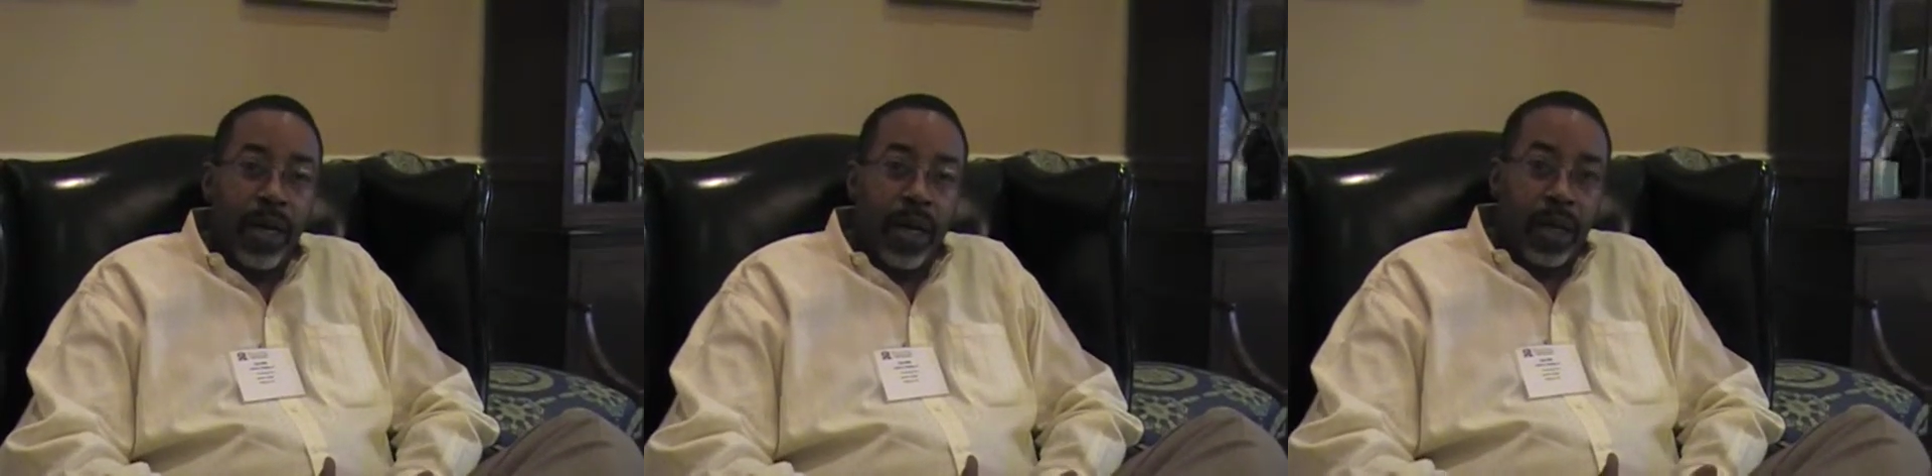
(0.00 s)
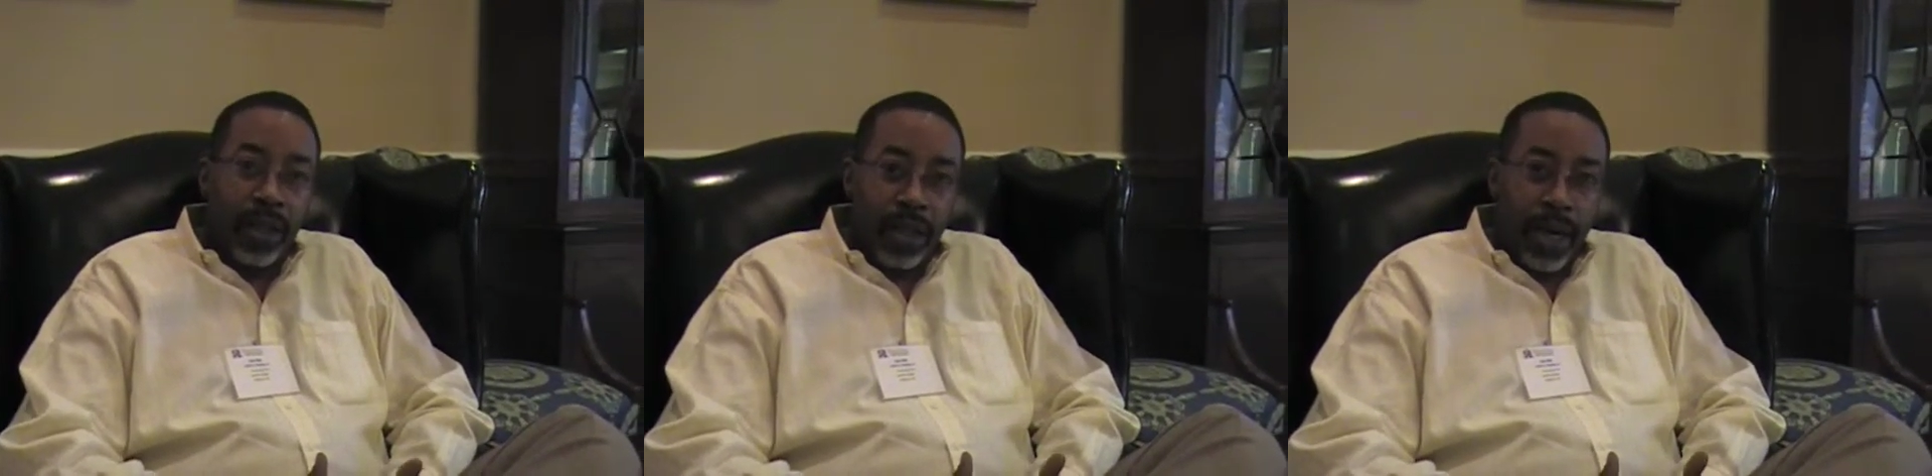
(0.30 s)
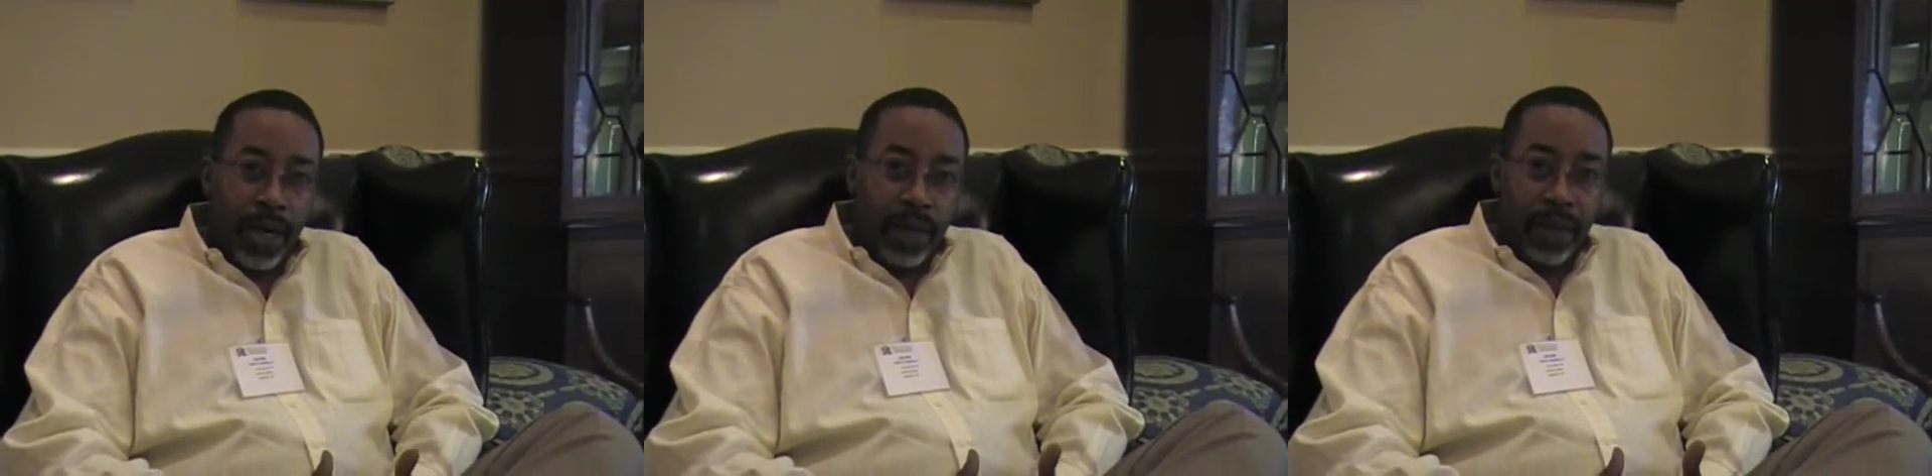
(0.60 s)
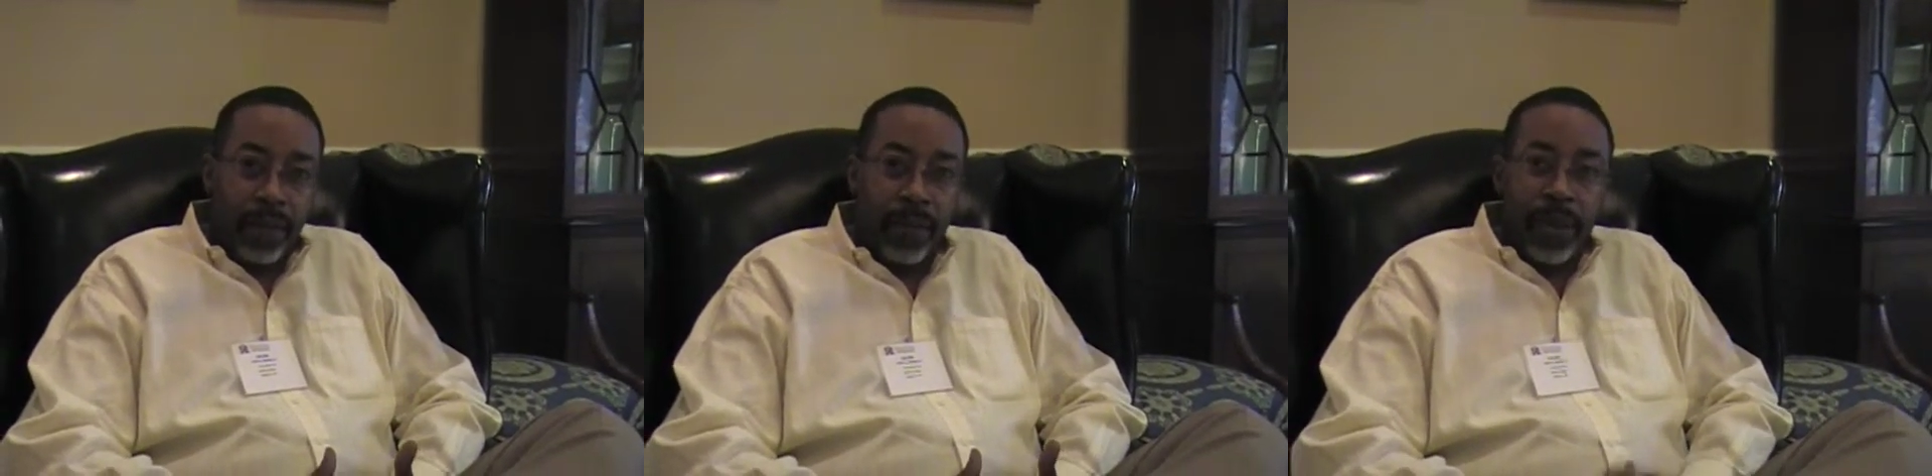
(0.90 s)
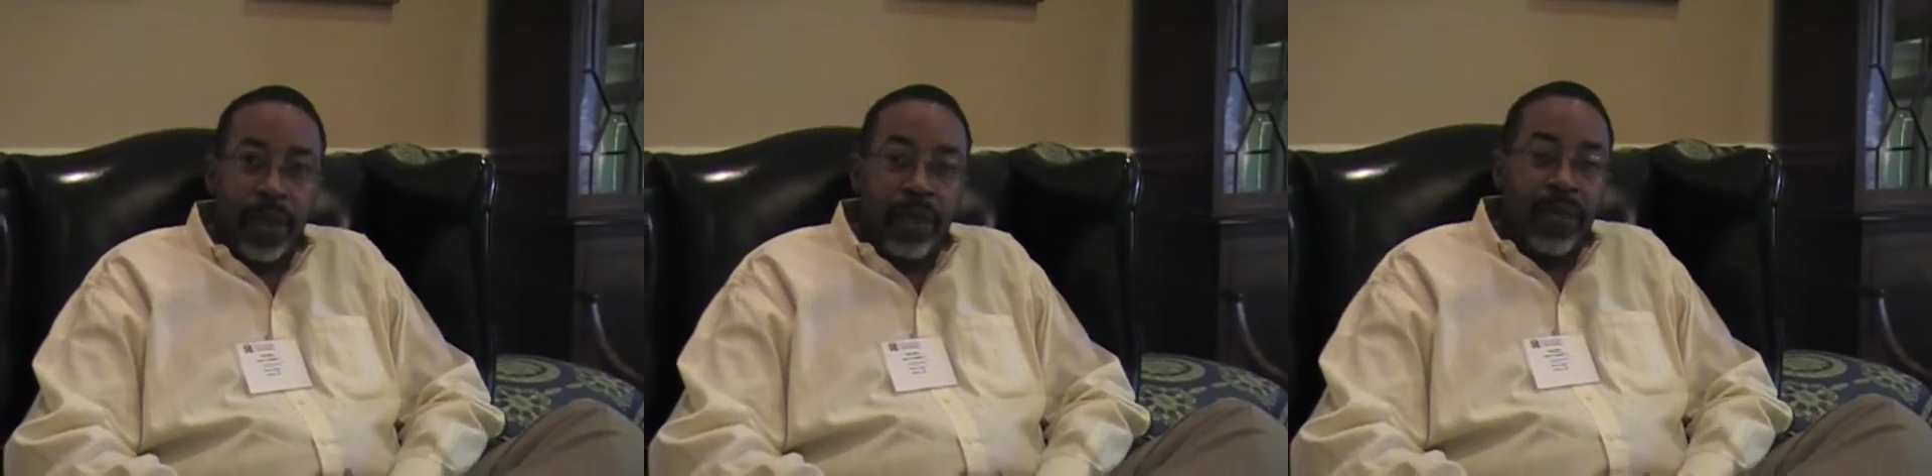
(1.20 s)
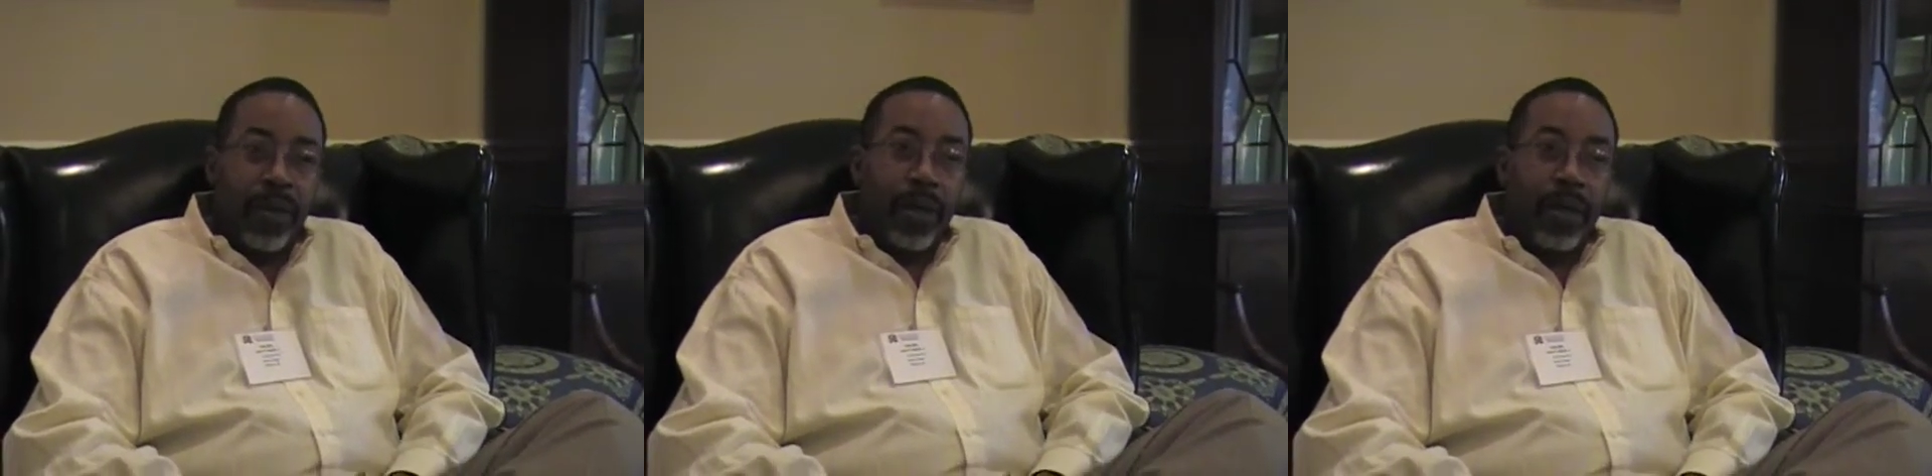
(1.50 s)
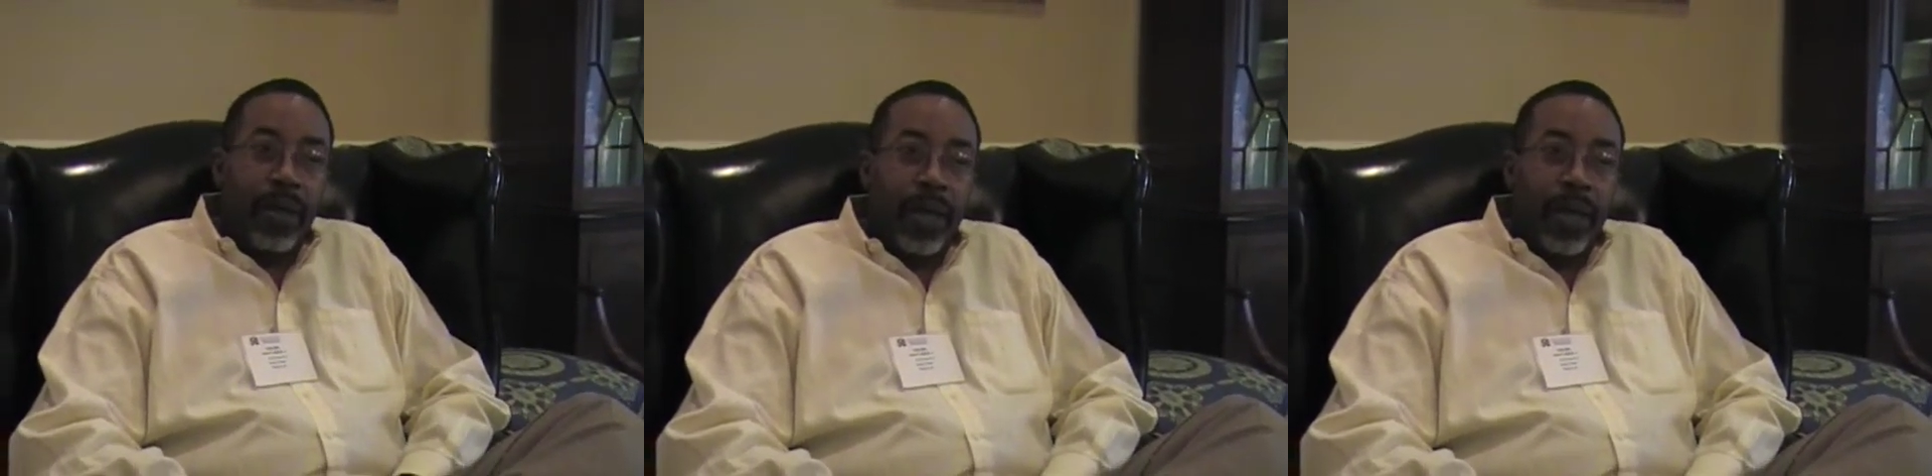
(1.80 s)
Haas Scholarship Fund.